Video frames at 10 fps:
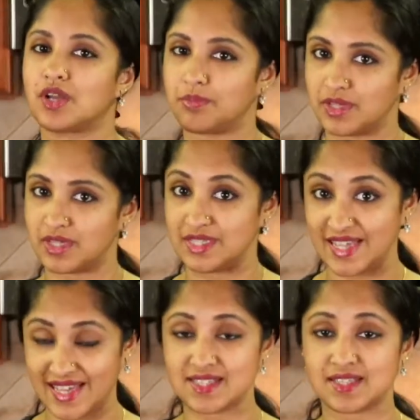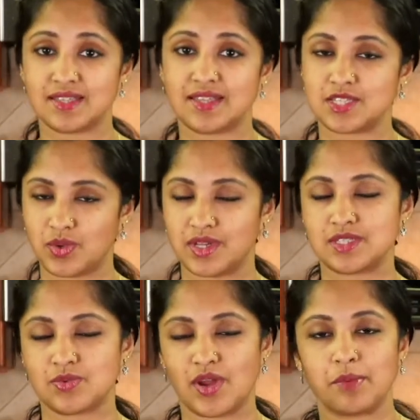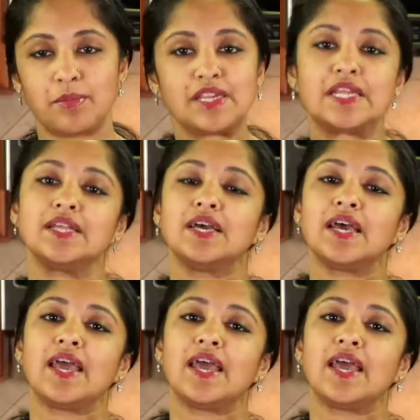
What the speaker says: couple of days. That's what it's recommended.